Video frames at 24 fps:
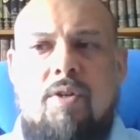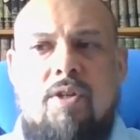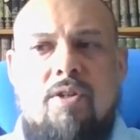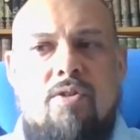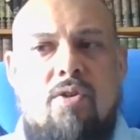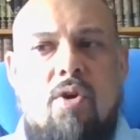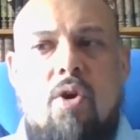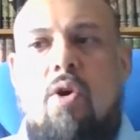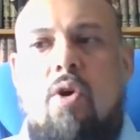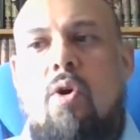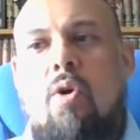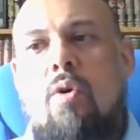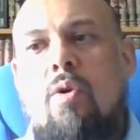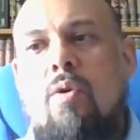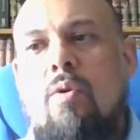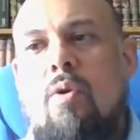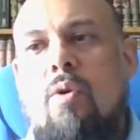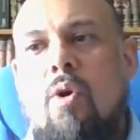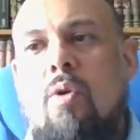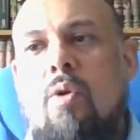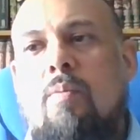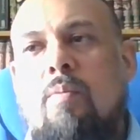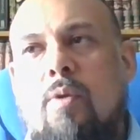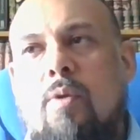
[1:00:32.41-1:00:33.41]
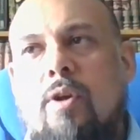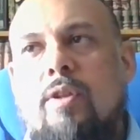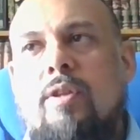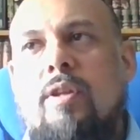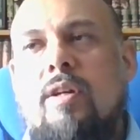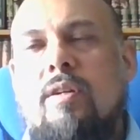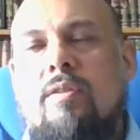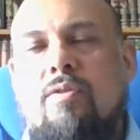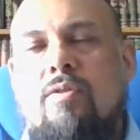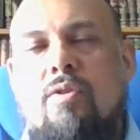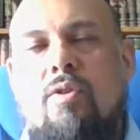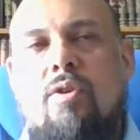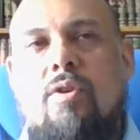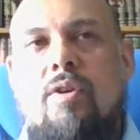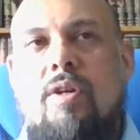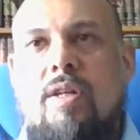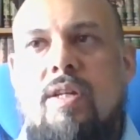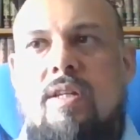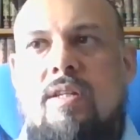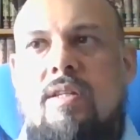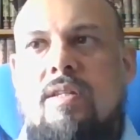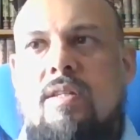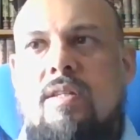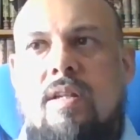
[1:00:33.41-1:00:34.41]
because not all all product, you know,
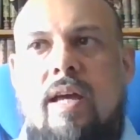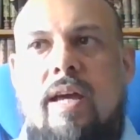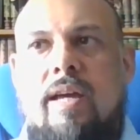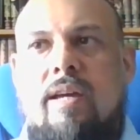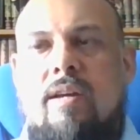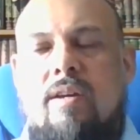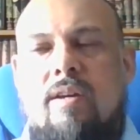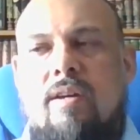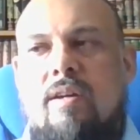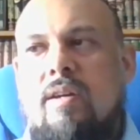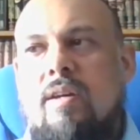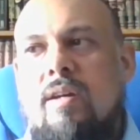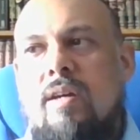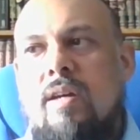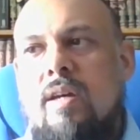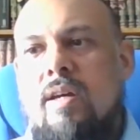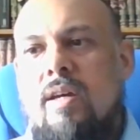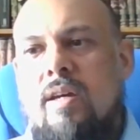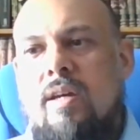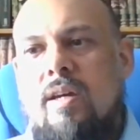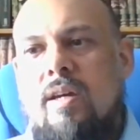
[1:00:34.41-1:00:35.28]
is like a,